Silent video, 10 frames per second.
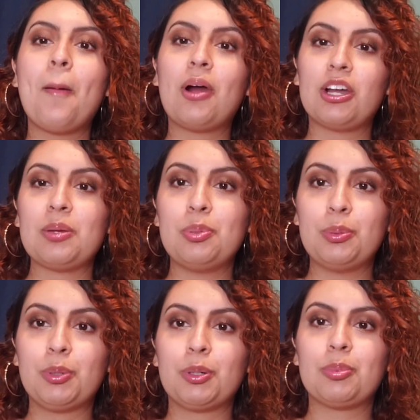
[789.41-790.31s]

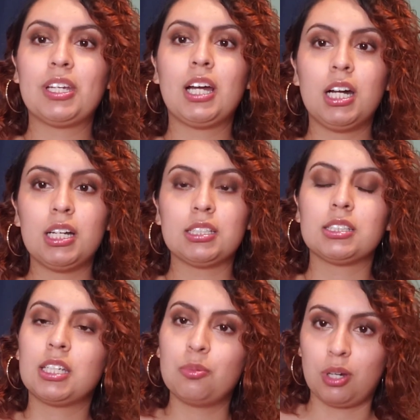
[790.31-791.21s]
pooper
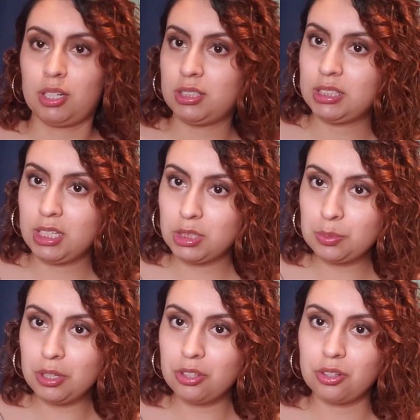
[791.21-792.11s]
because he wanted to see his
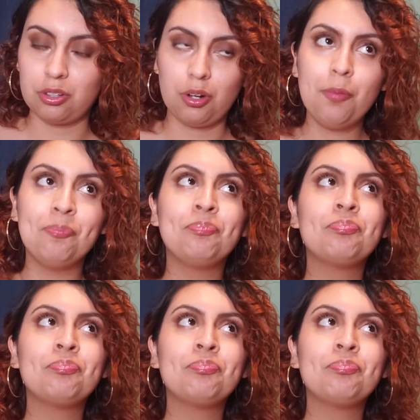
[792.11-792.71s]
brother, you know?